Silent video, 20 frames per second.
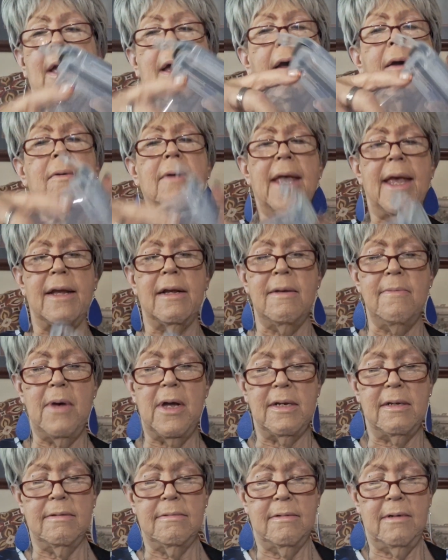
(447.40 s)
Okay, come
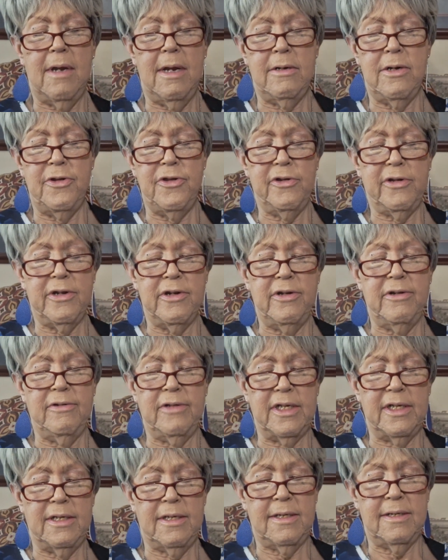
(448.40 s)
on. I know you can do
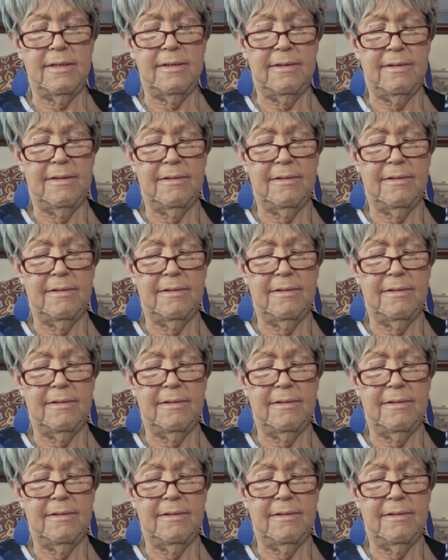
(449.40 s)
this.